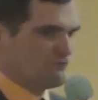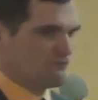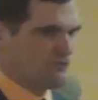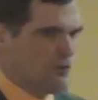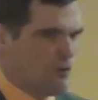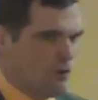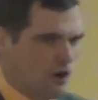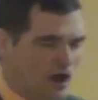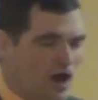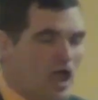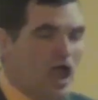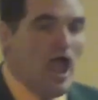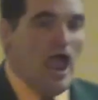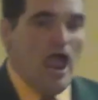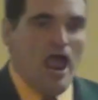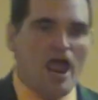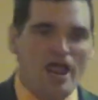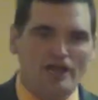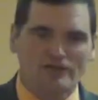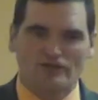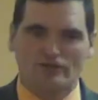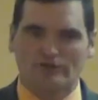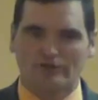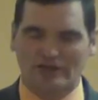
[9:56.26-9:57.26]
for,
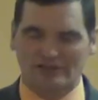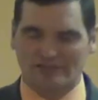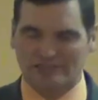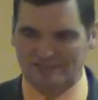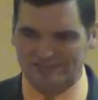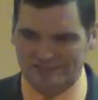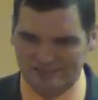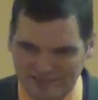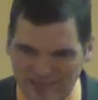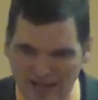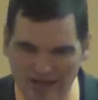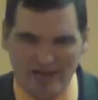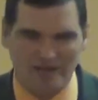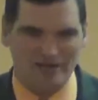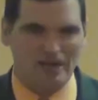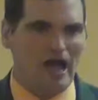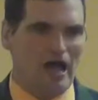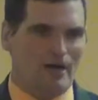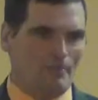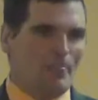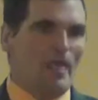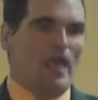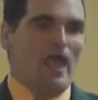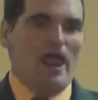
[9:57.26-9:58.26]
and you need to stand
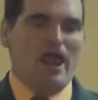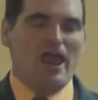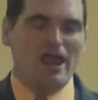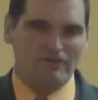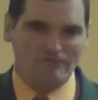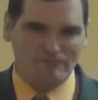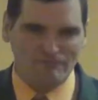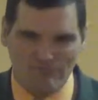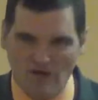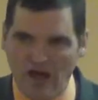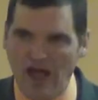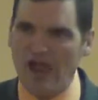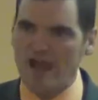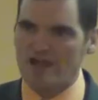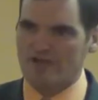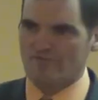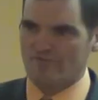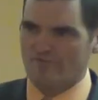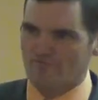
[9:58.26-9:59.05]
up and fight,